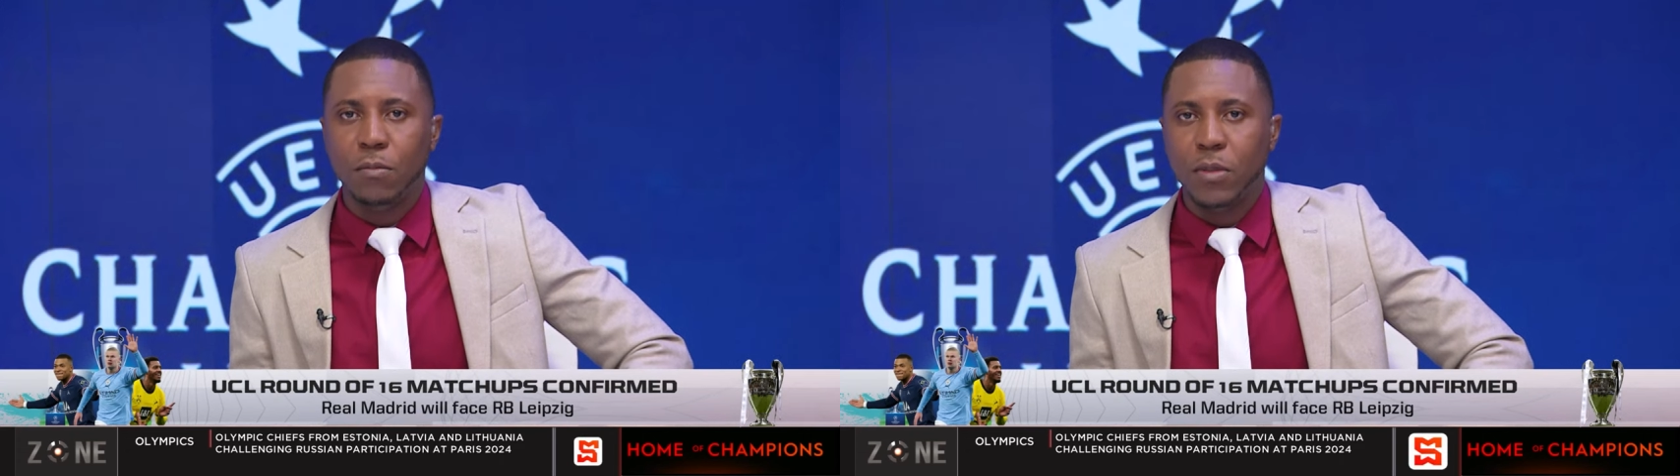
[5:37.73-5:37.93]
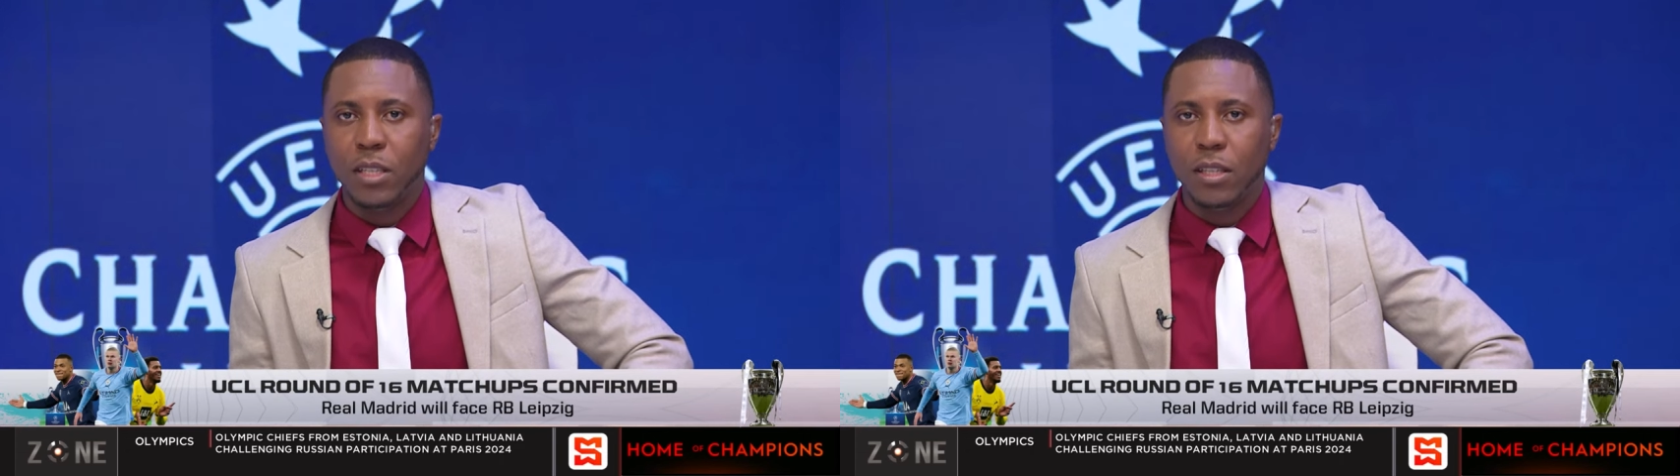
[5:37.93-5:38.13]

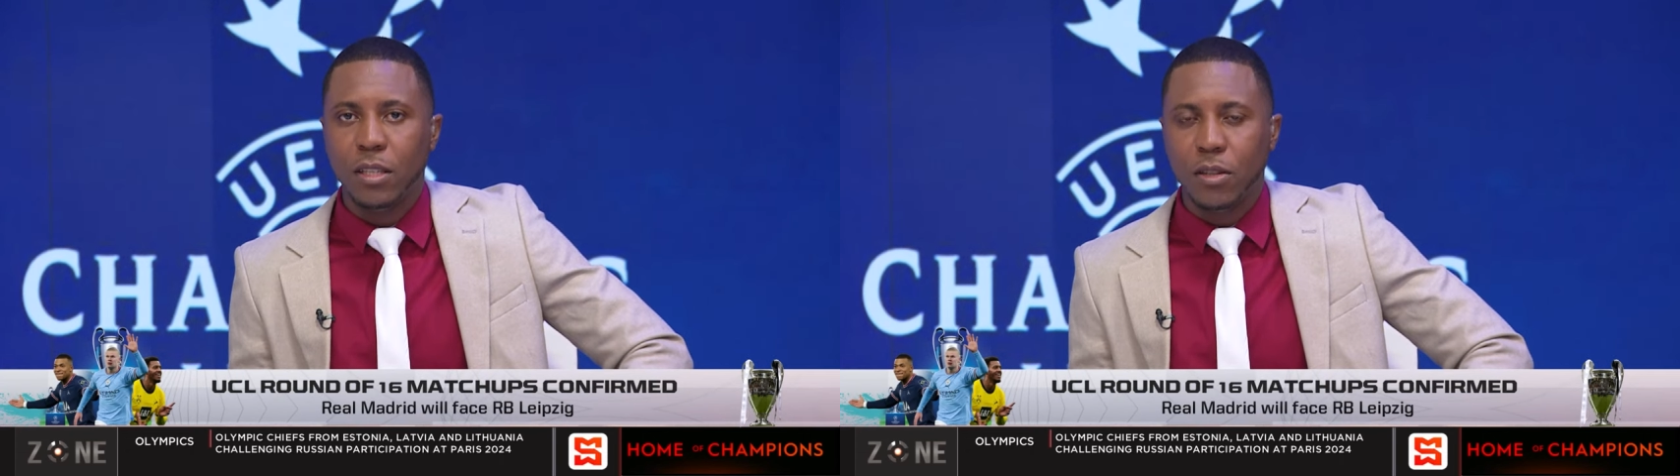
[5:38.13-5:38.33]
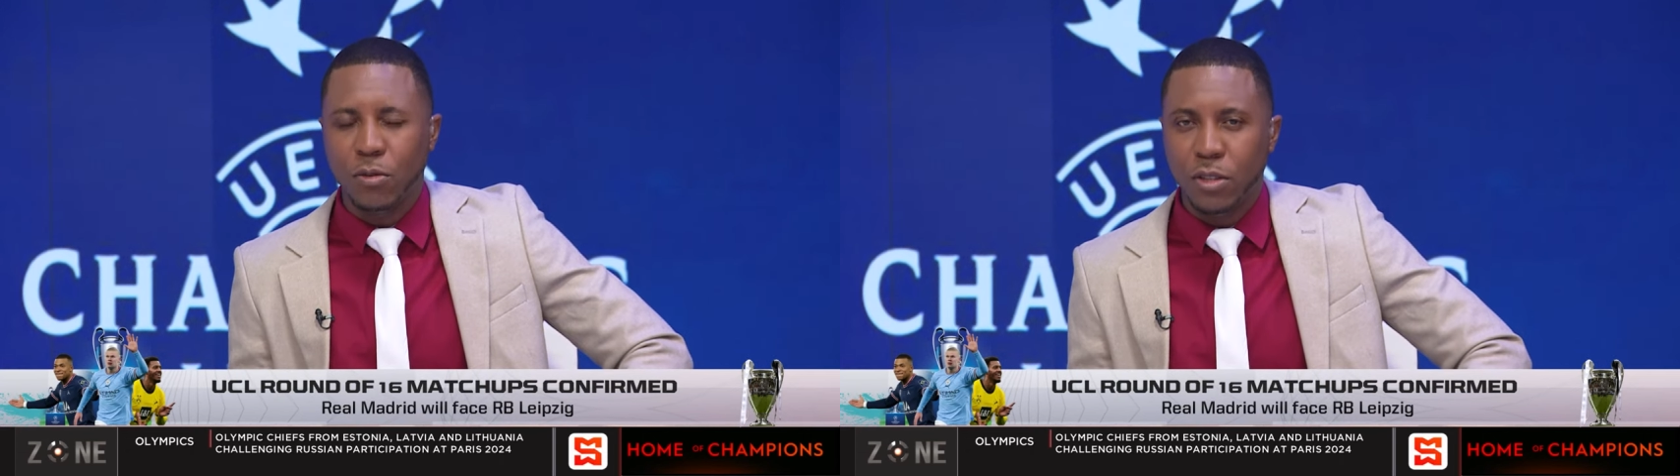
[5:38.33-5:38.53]
making
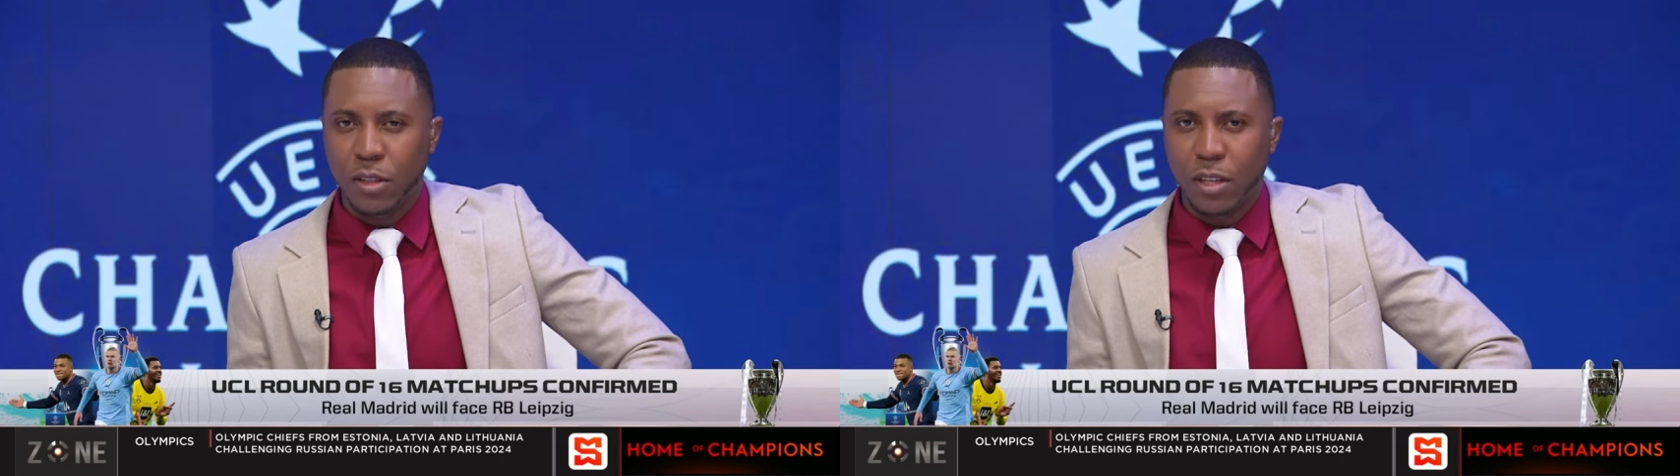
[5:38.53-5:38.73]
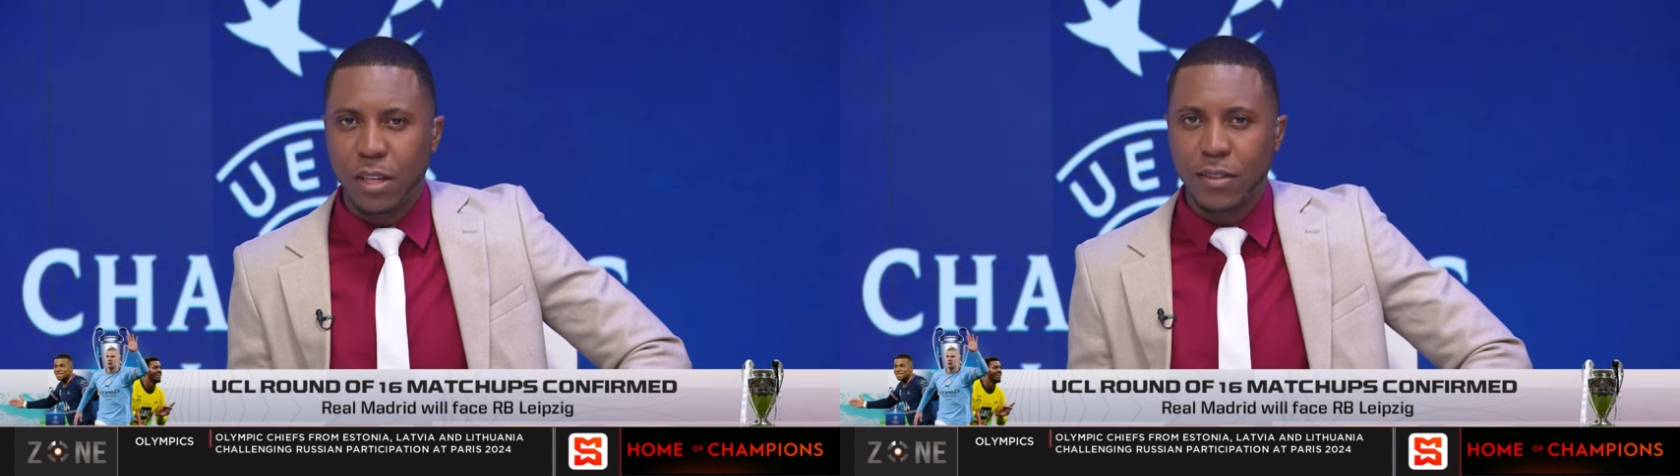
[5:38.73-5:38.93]
it through to
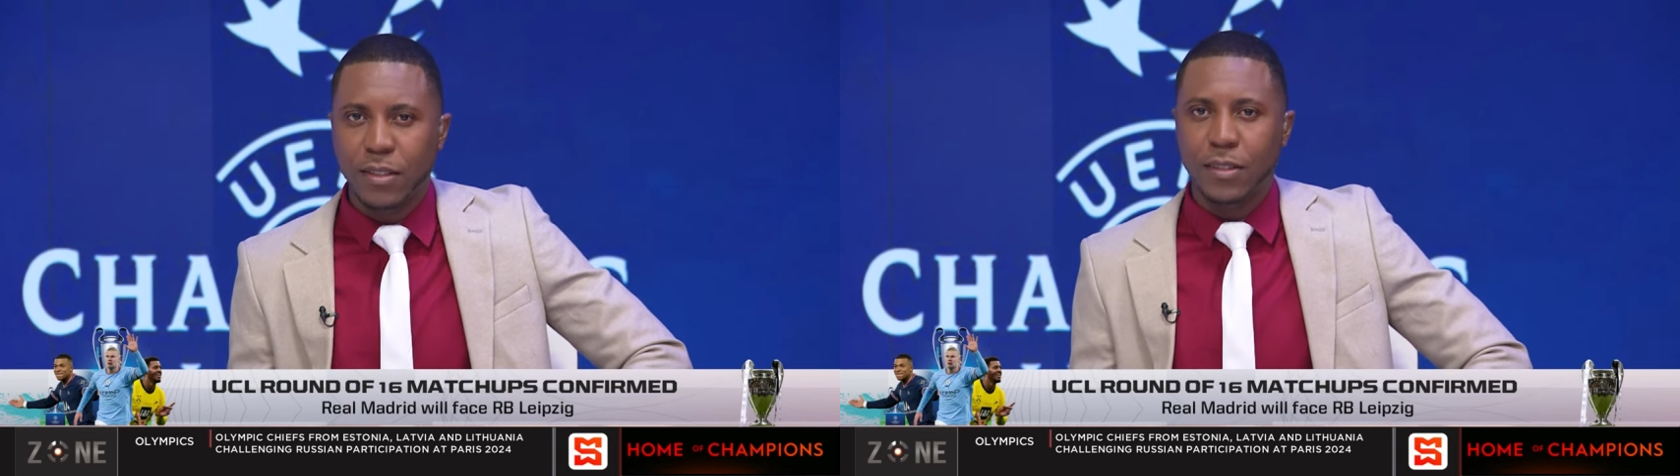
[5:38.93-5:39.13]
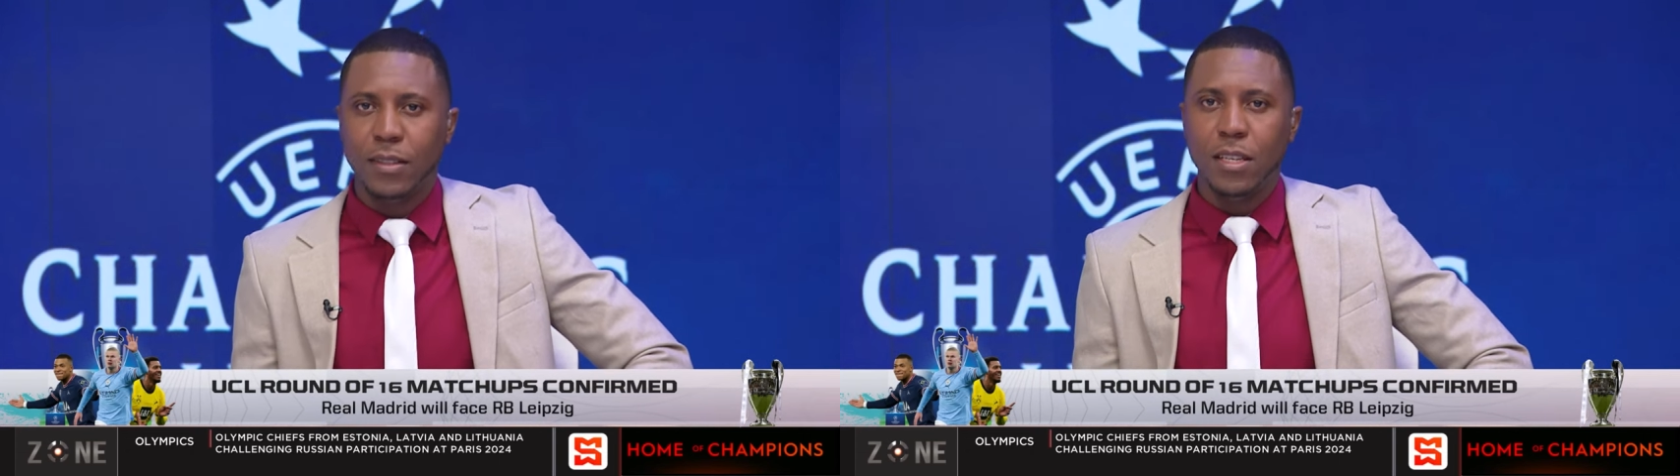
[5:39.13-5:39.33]
the last
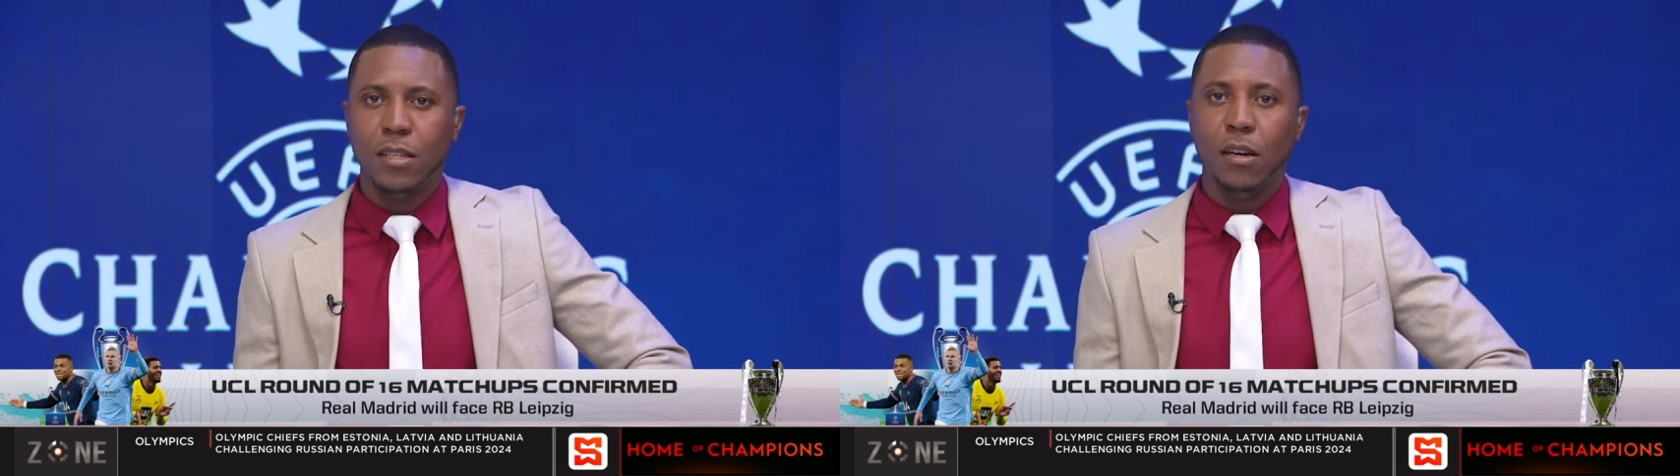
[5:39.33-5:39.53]
sixteen